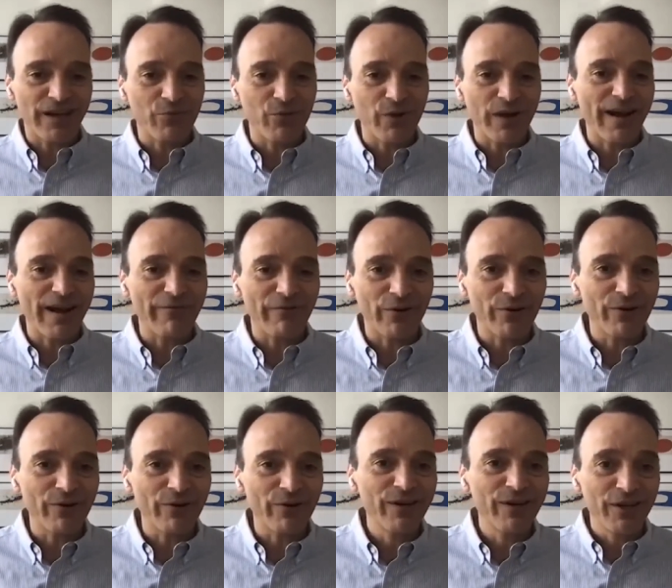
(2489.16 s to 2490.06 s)
light
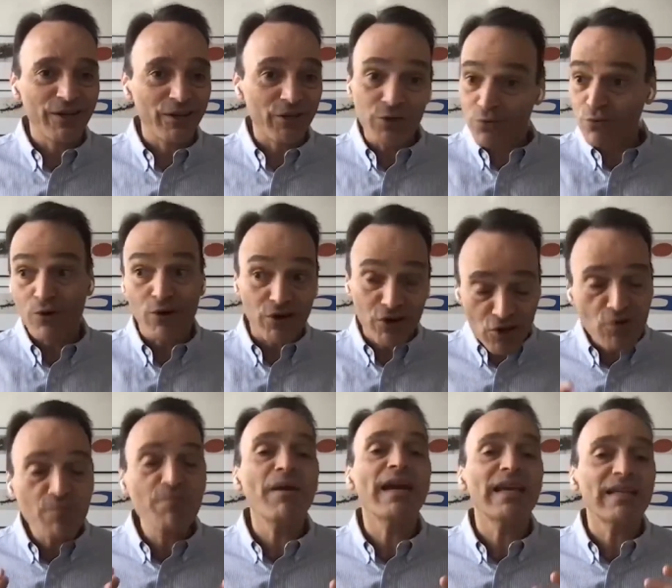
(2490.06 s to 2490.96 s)
whenever you
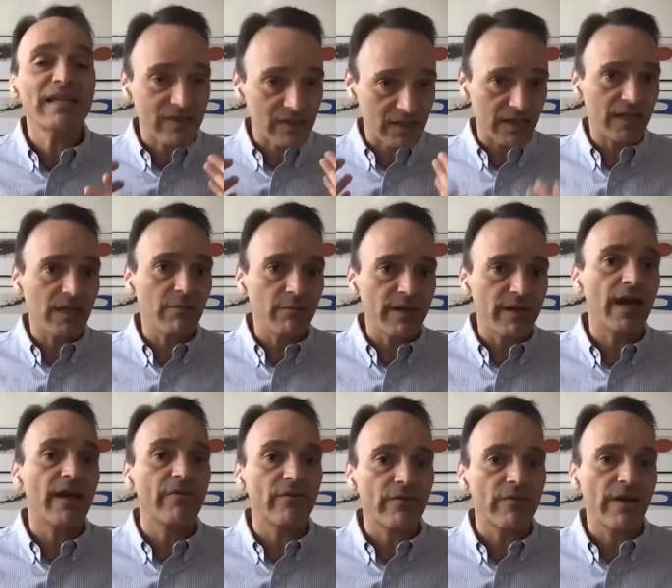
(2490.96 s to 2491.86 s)
want, you may still
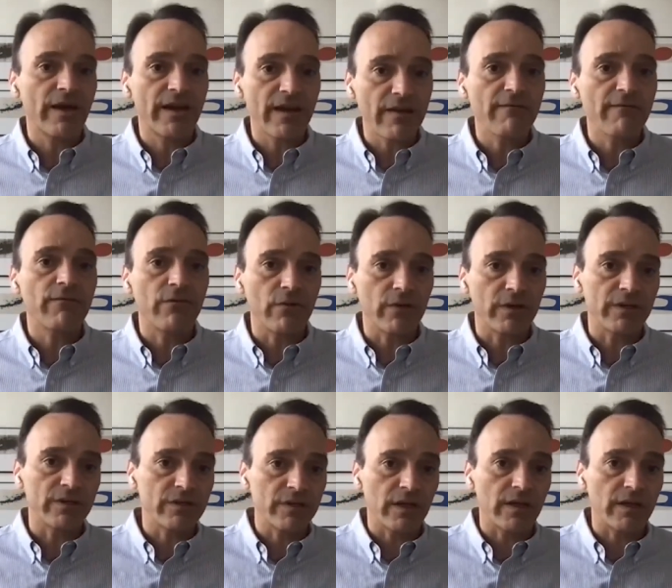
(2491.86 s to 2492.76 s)
be under that
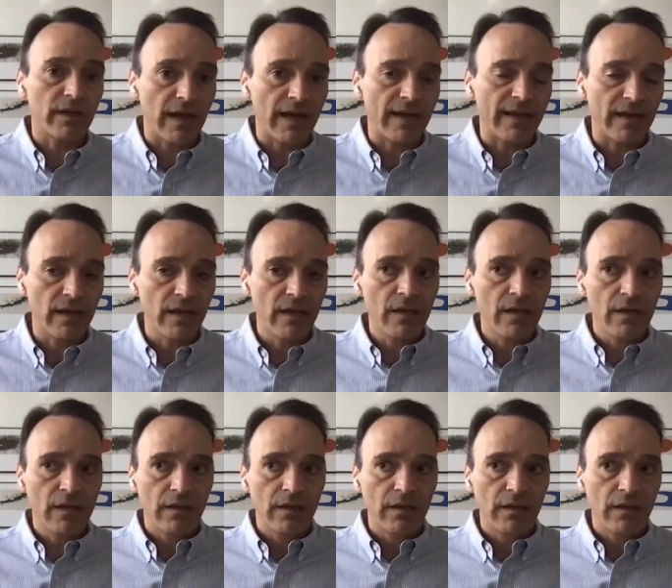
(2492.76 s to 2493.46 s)
influence and, and